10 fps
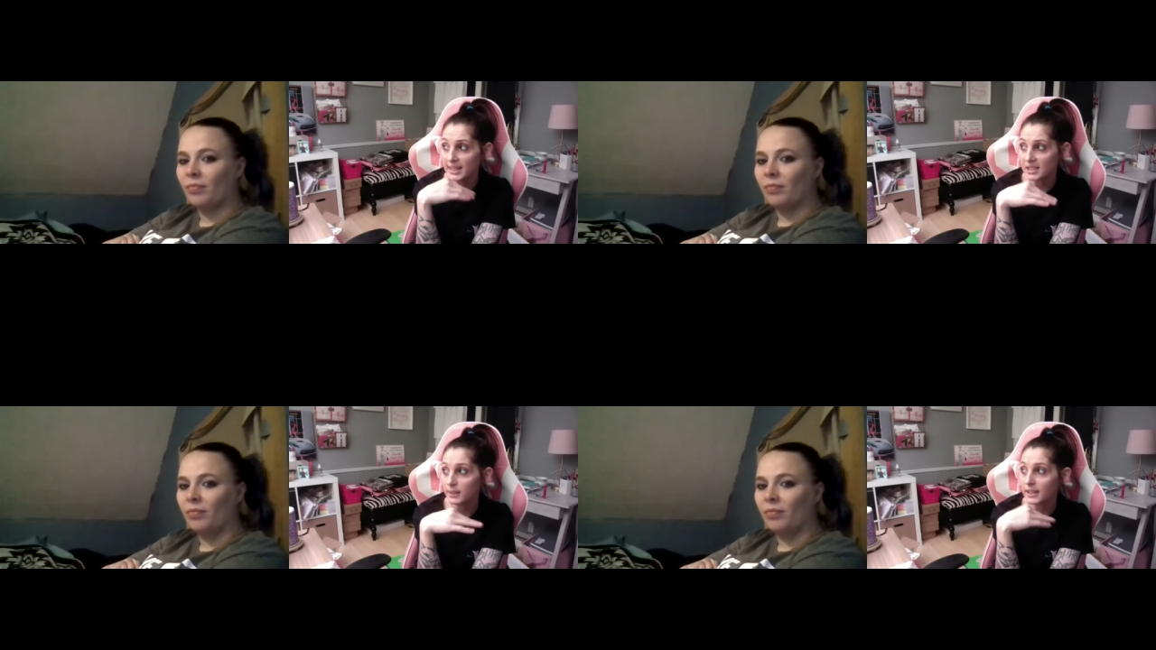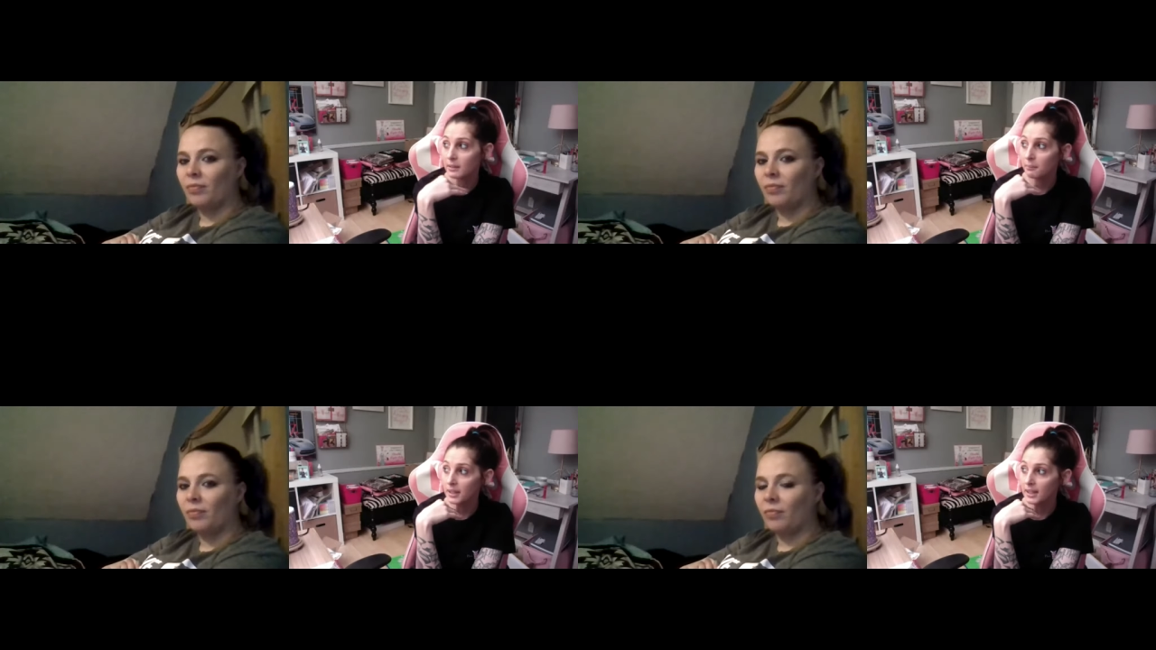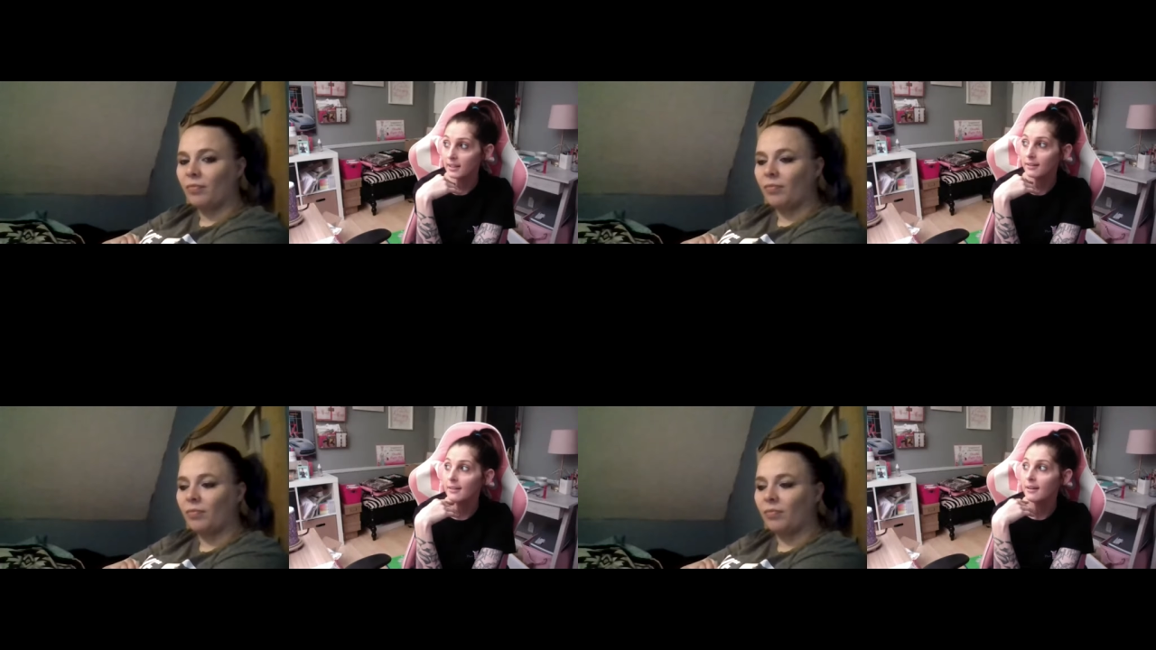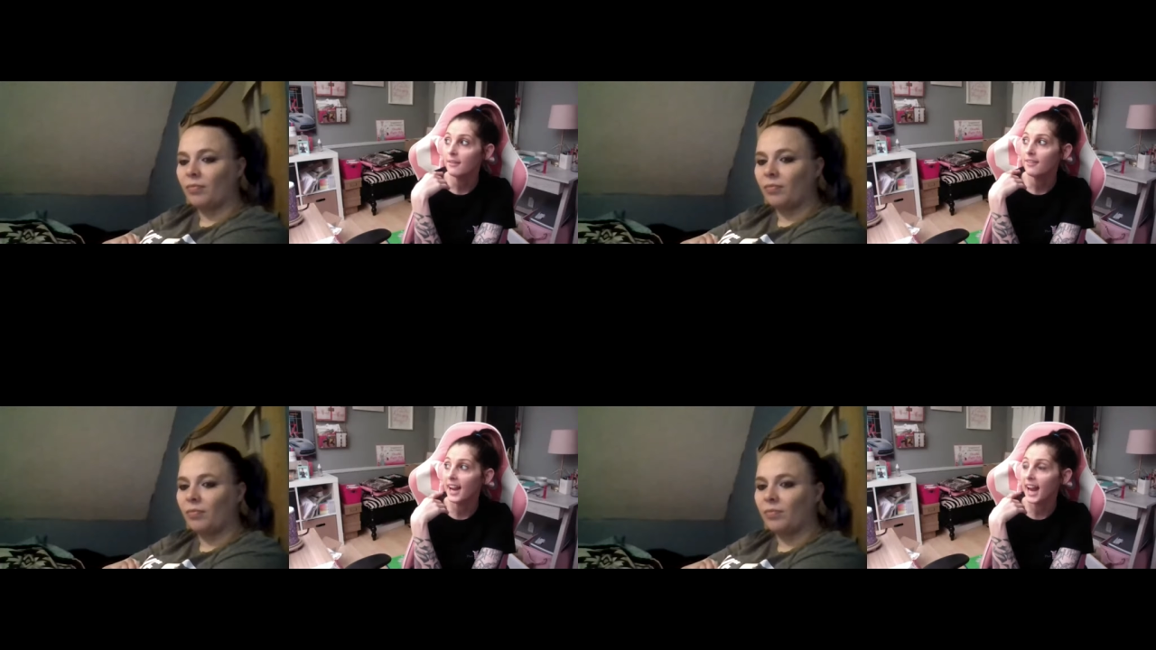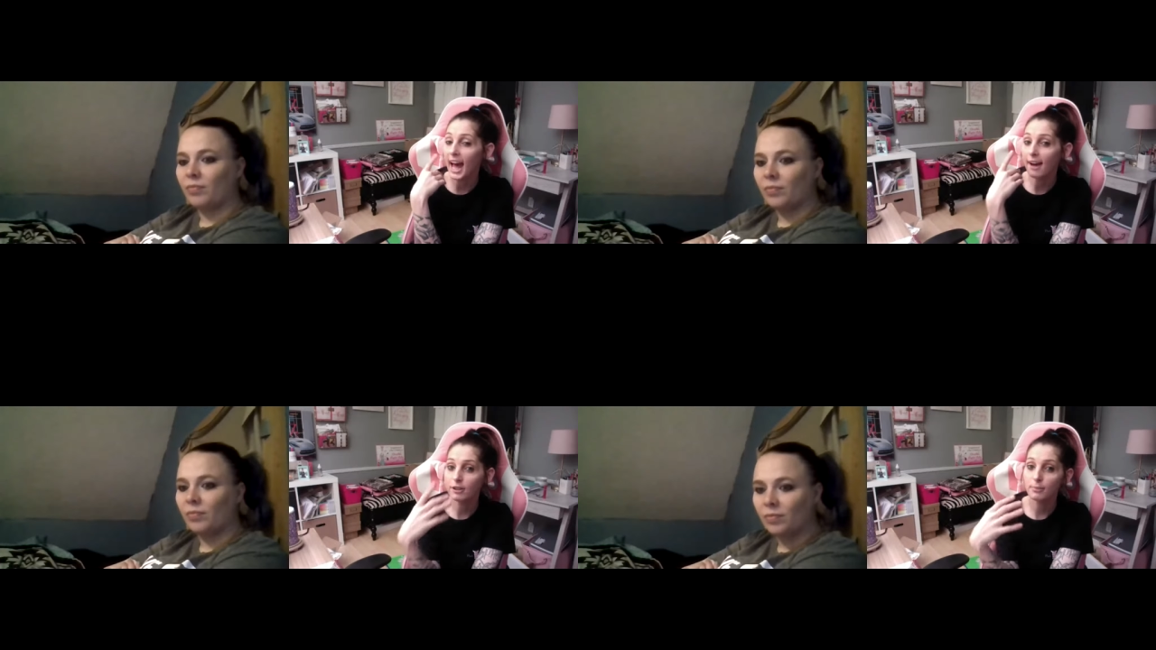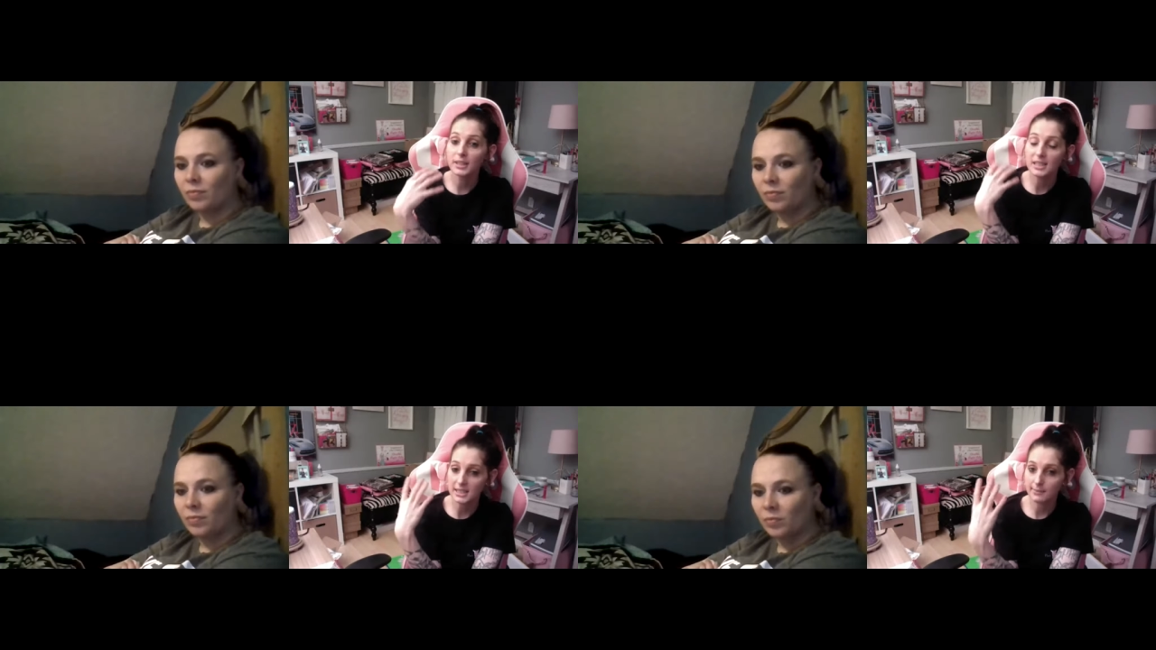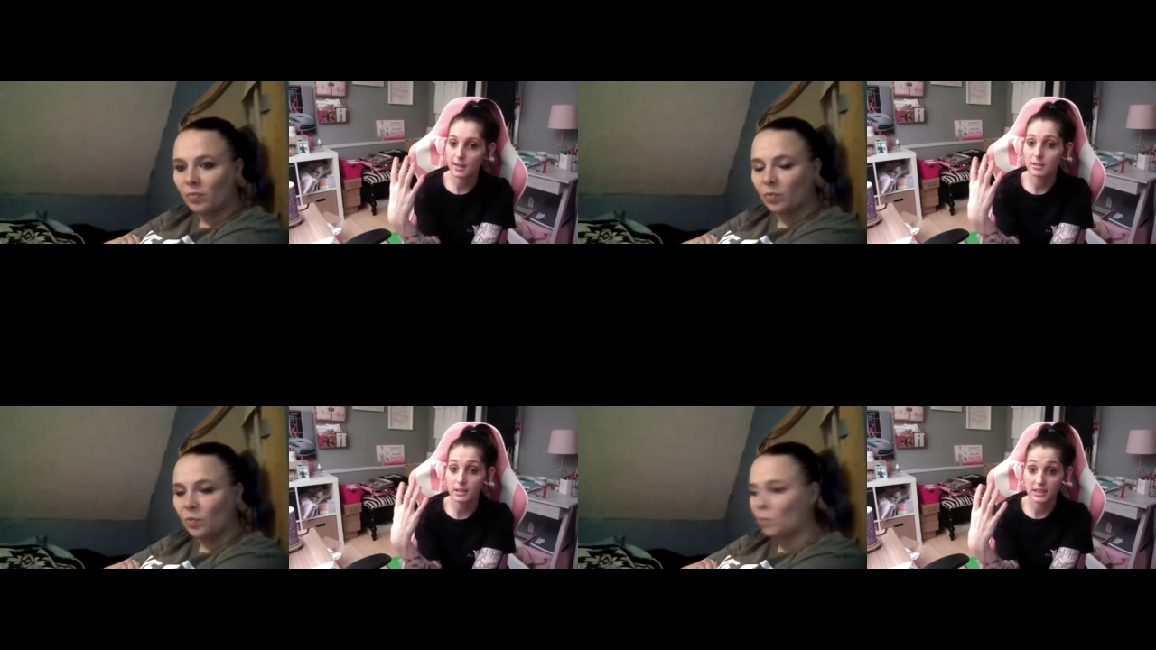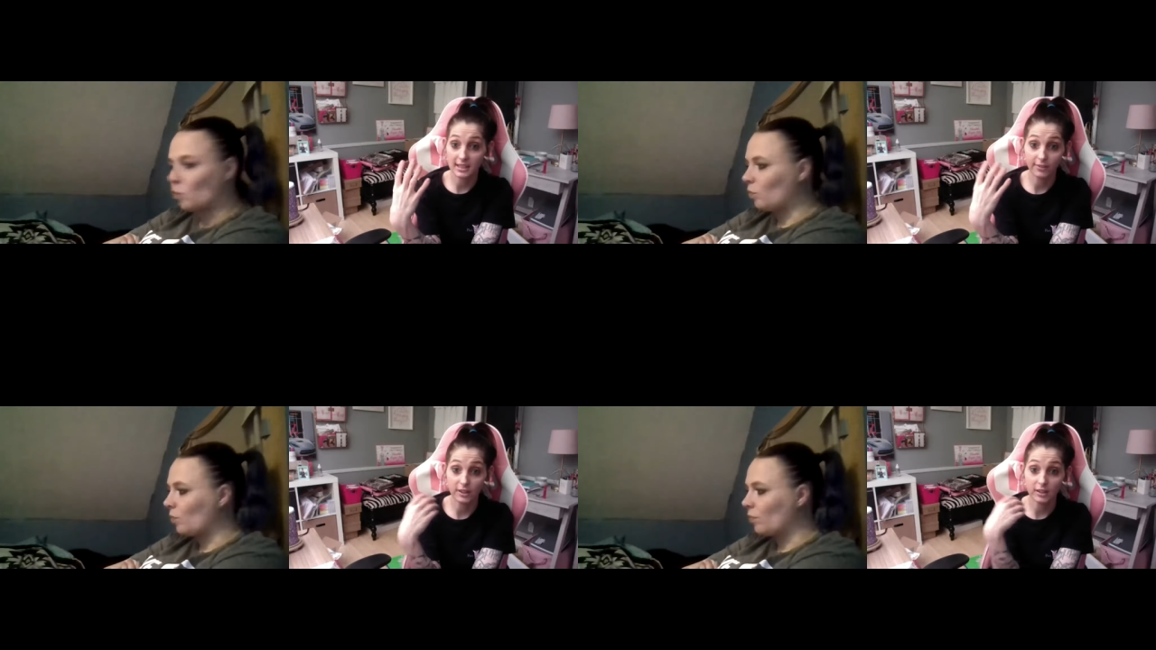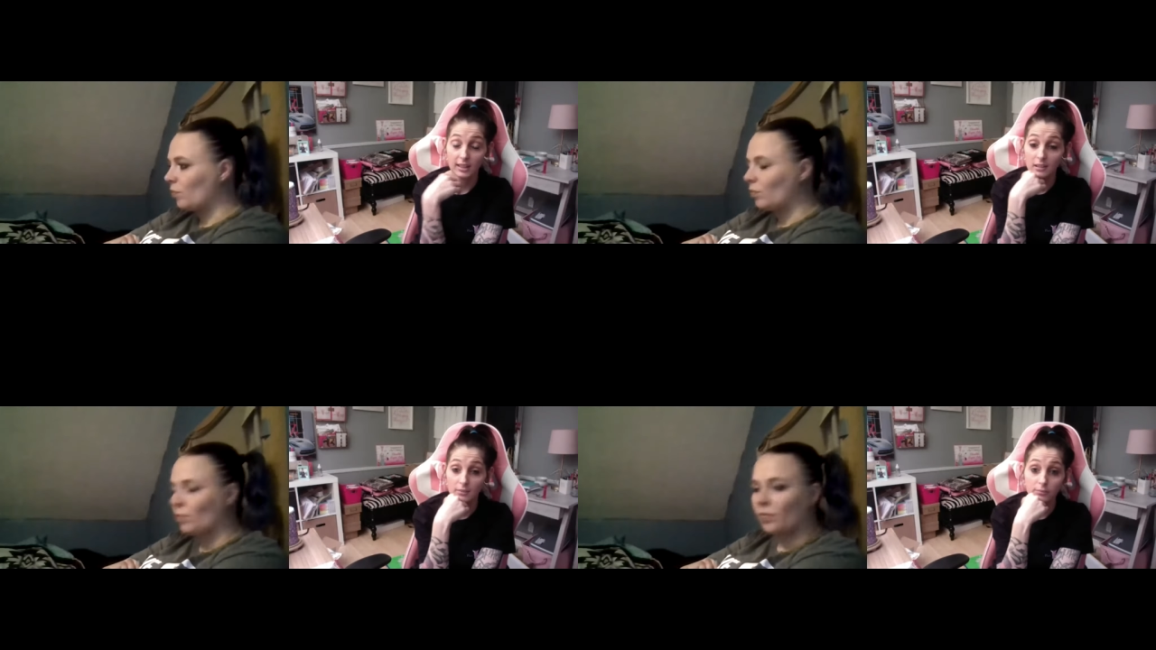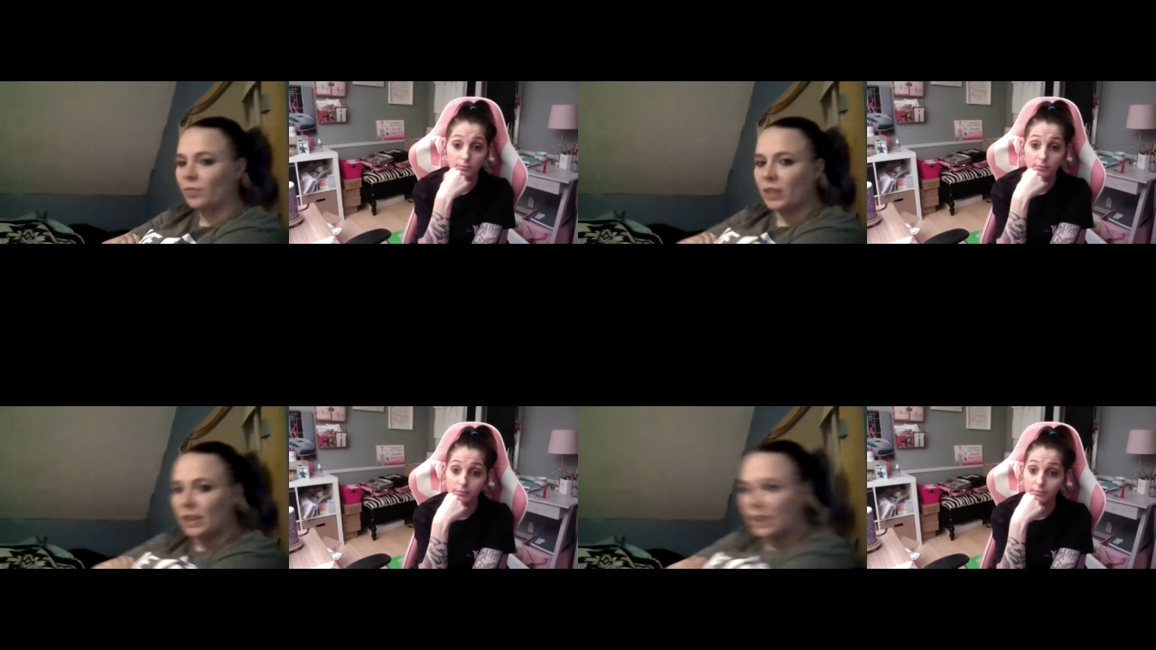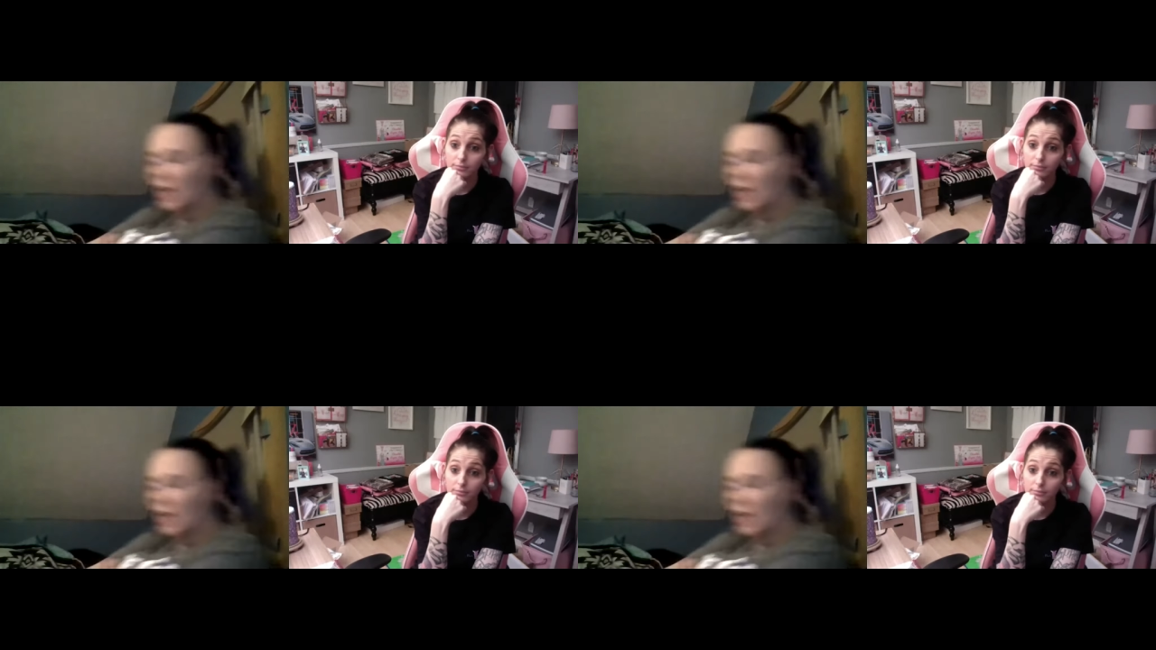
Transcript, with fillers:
Speaker 1: explained to me that everybody smells differently. Yeah.